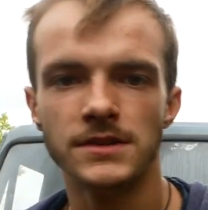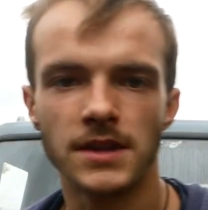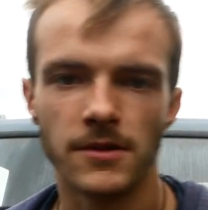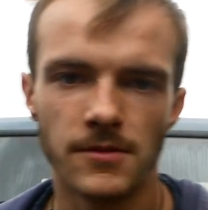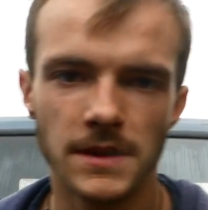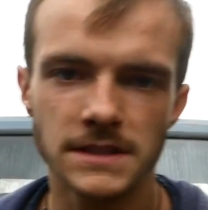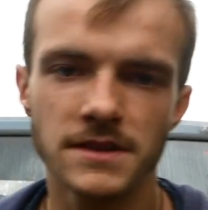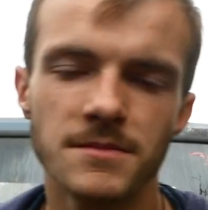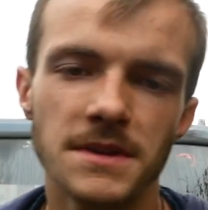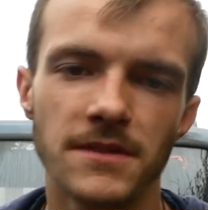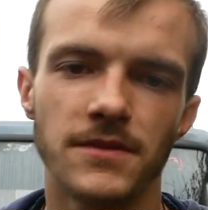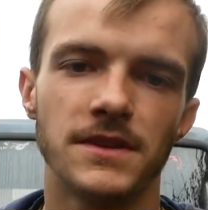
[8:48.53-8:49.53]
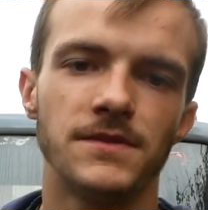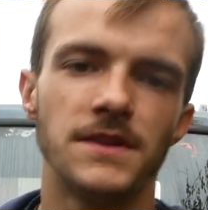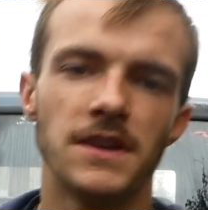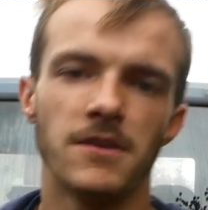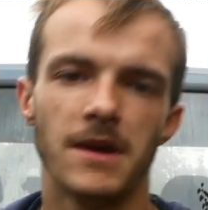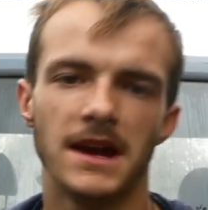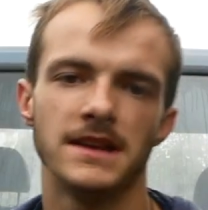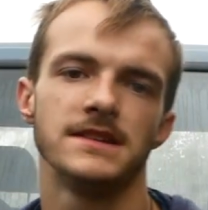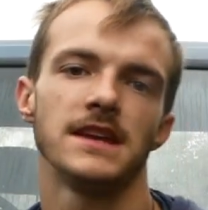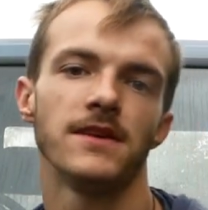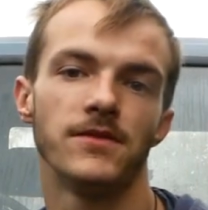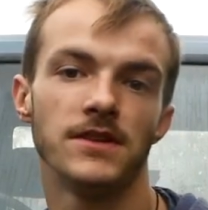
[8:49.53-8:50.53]
So that's going to be it for this video, and
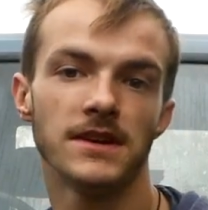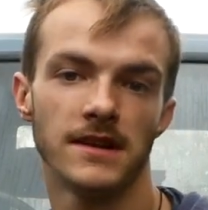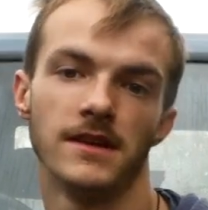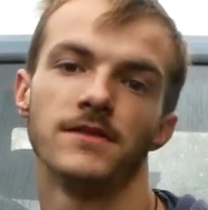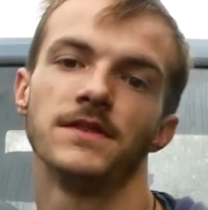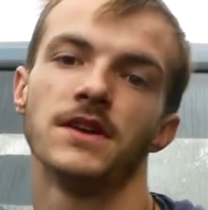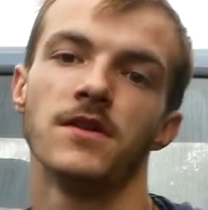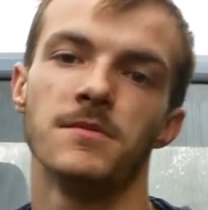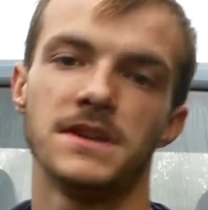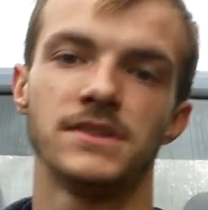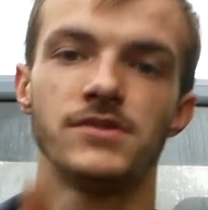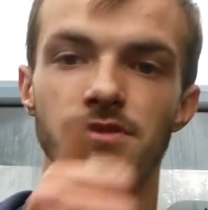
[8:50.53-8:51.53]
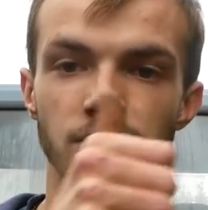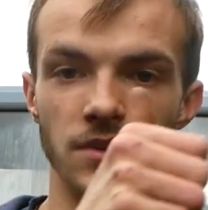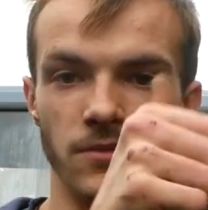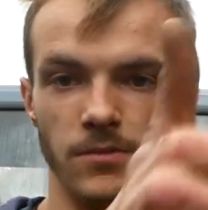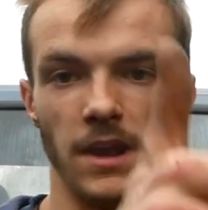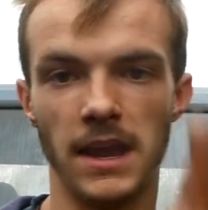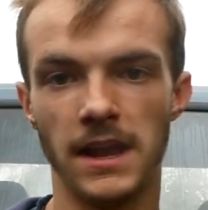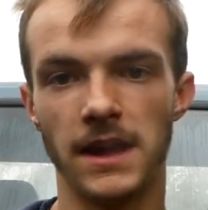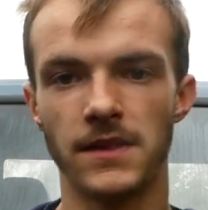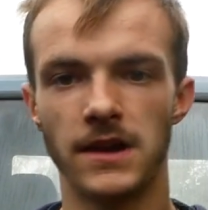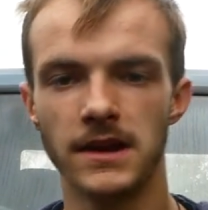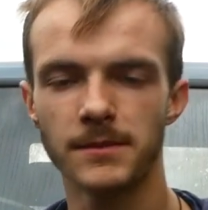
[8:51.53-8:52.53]
if you did like the video, make sure you
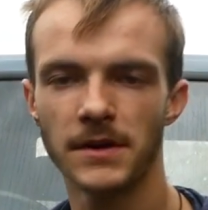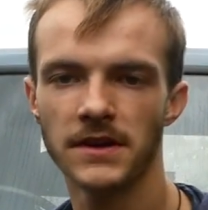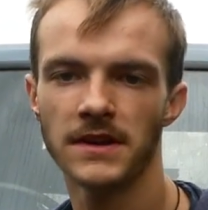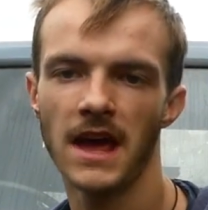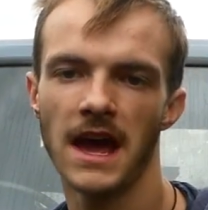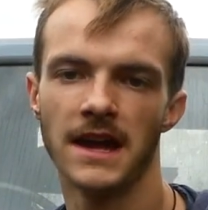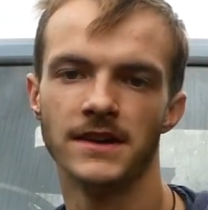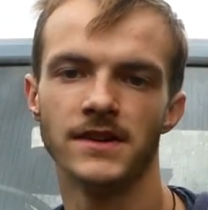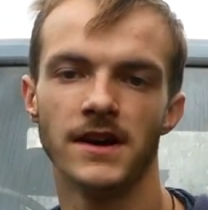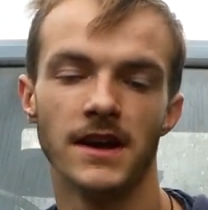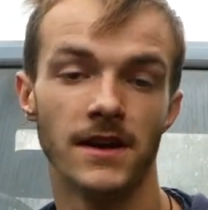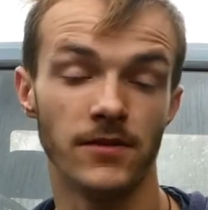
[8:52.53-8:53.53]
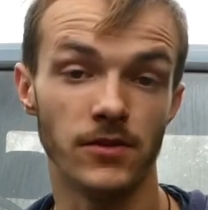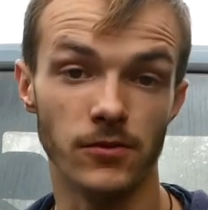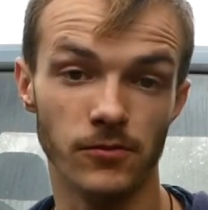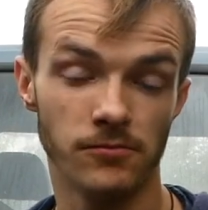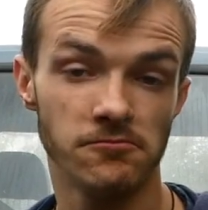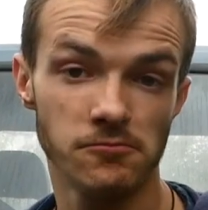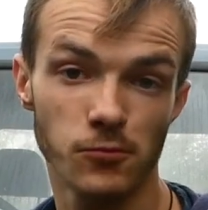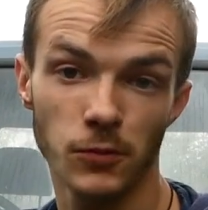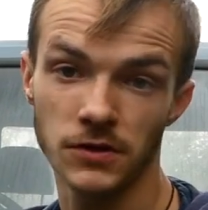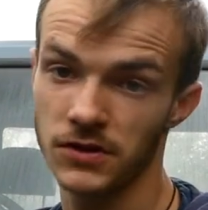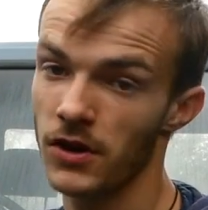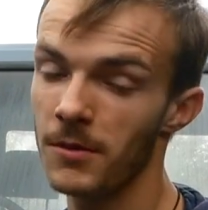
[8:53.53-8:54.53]
hit the like button, and if you
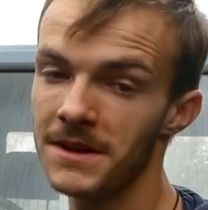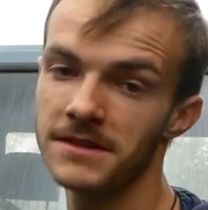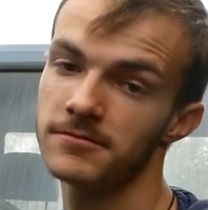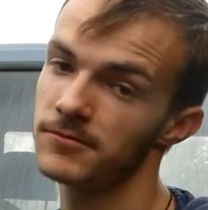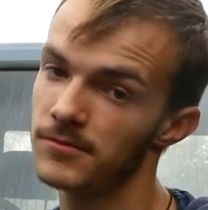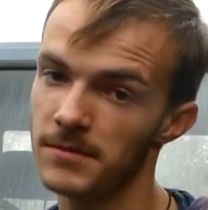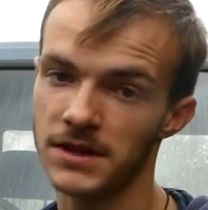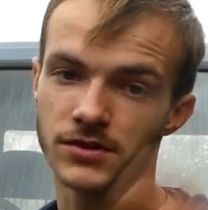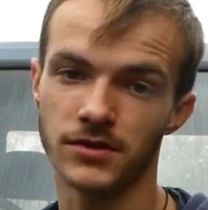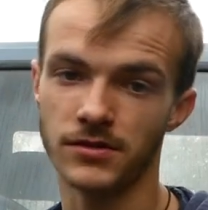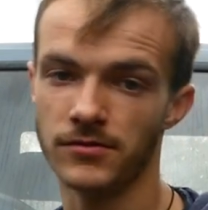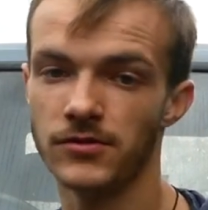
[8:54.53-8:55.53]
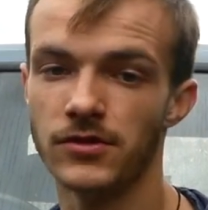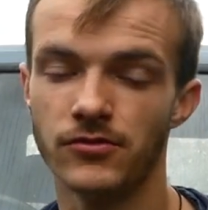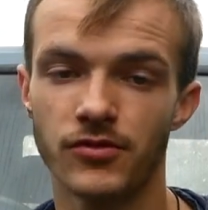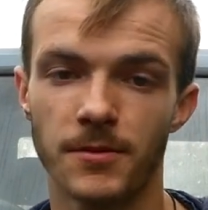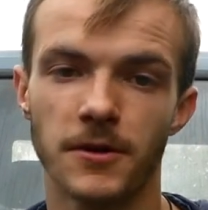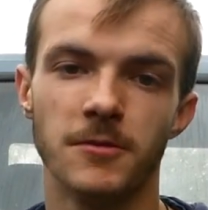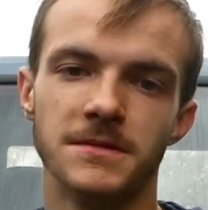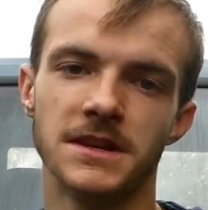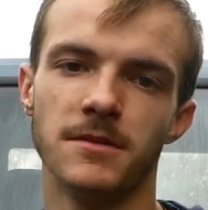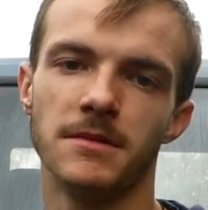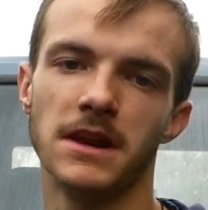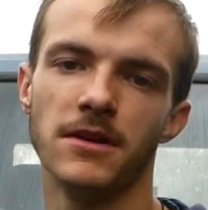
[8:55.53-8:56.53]
want to comment, make sure you do drop a comment
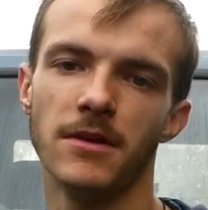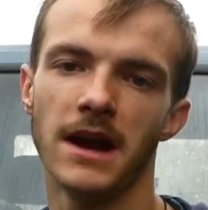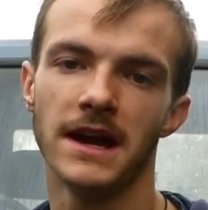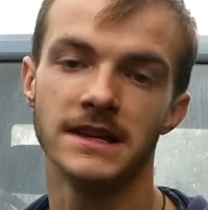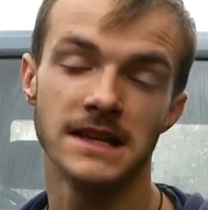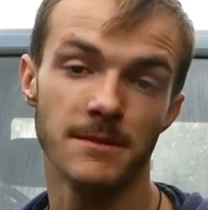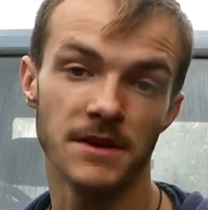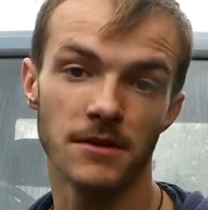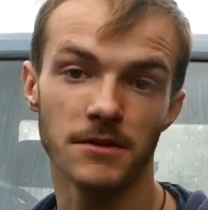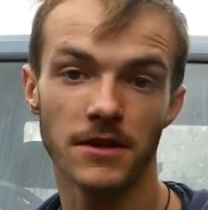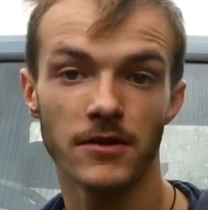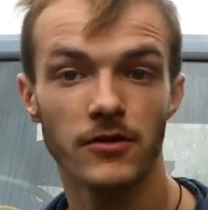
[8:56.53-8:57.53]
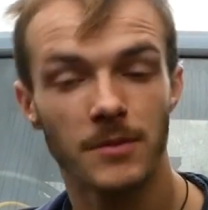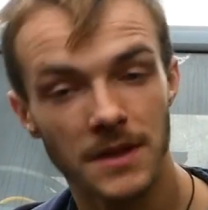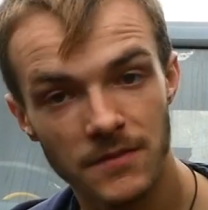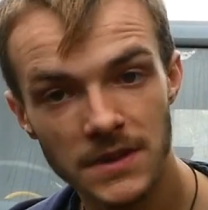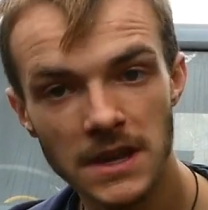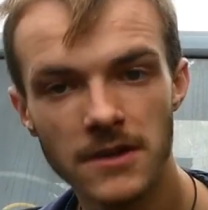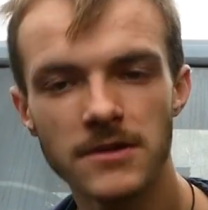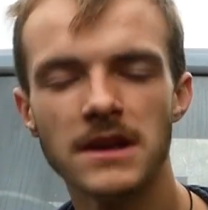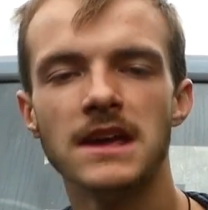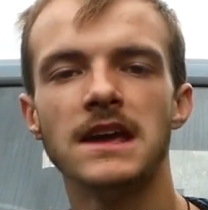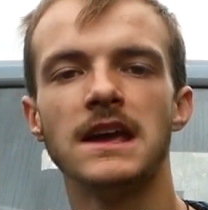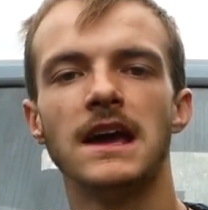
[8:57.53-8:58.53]
down below and let me know what you thought about the video.
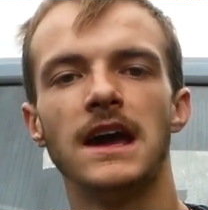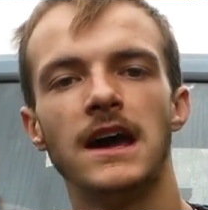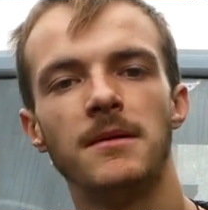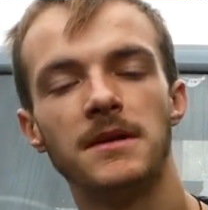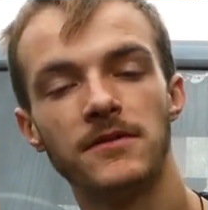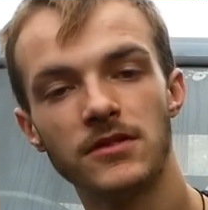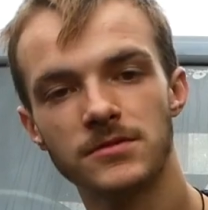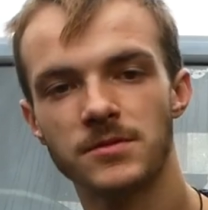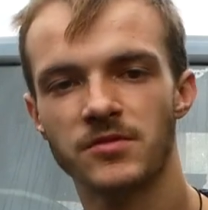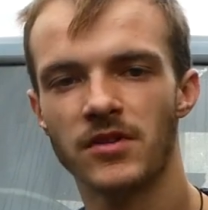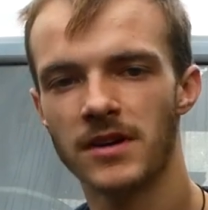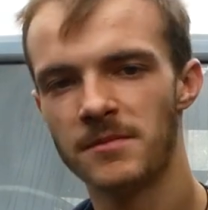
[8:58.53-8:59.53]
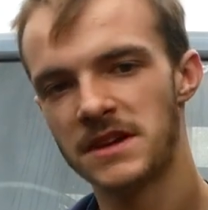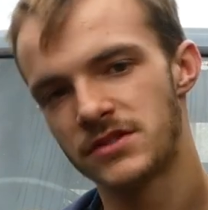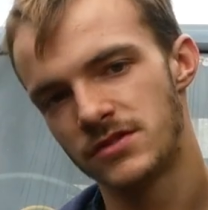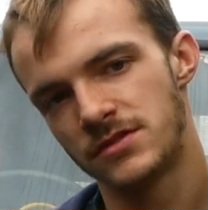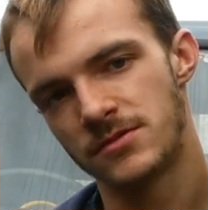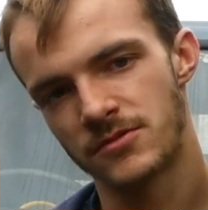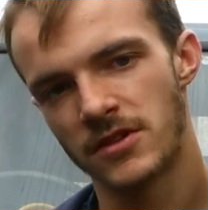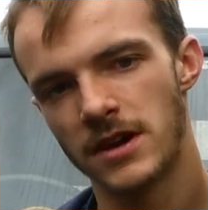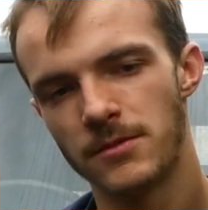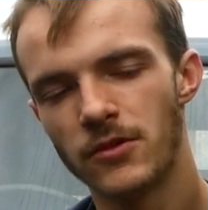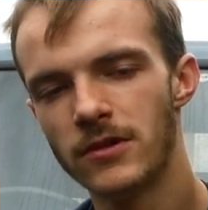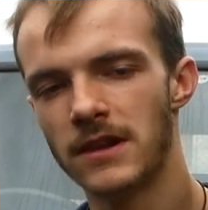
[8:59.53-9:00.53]
If you're not subscribed, make sure you
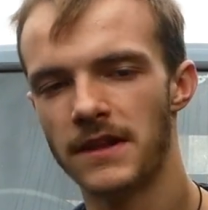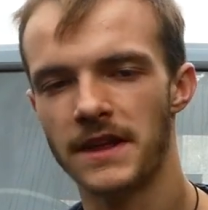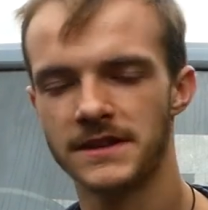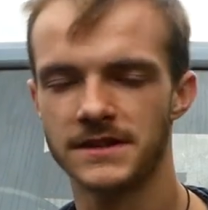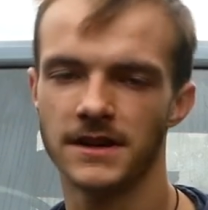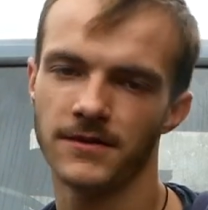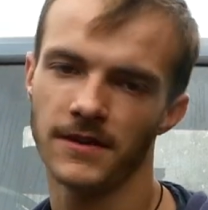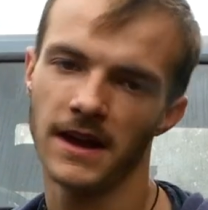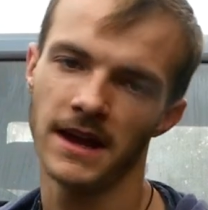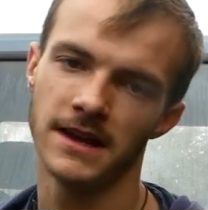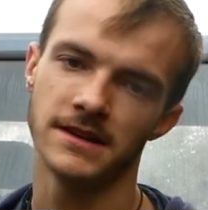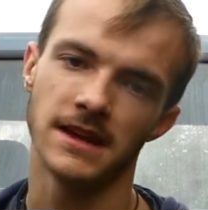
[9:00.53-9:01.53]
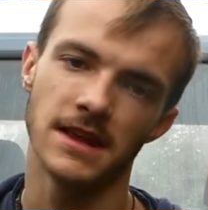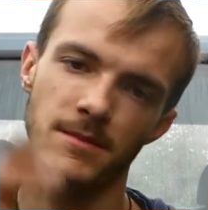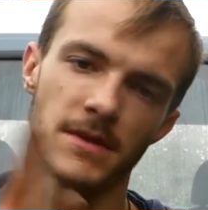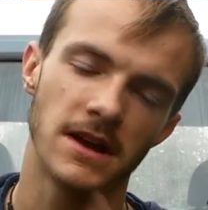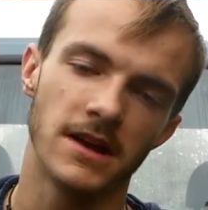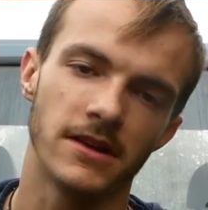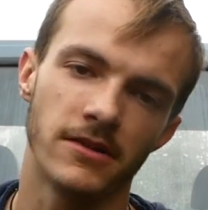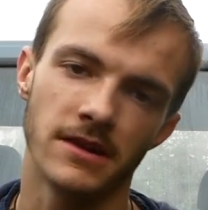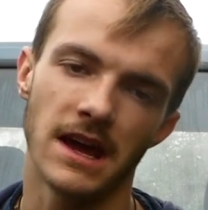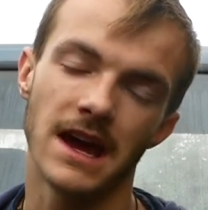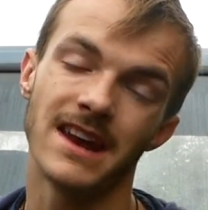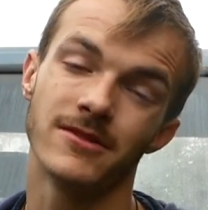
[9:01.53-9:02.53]
subscribe, all of that stuff, and hit the bell
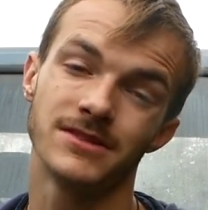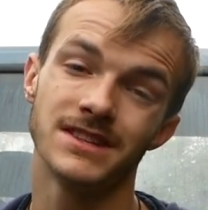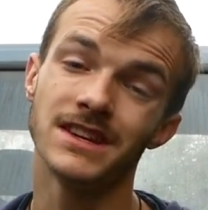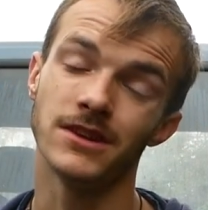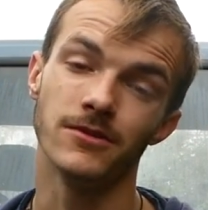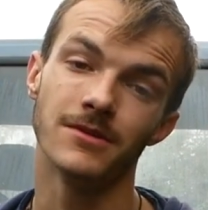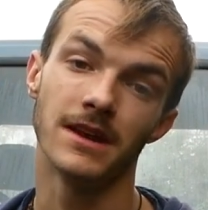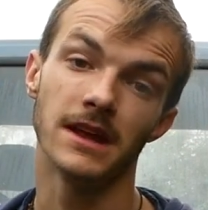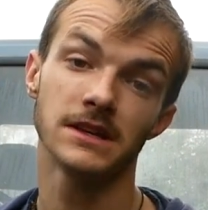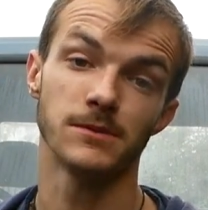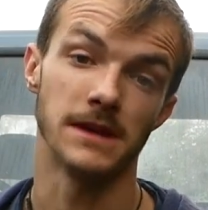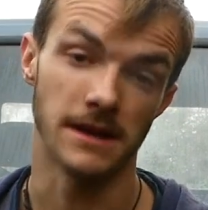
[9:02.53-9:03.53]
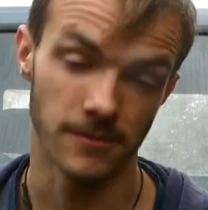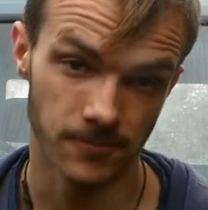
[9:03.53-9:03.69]
icon, and I'll see you next week.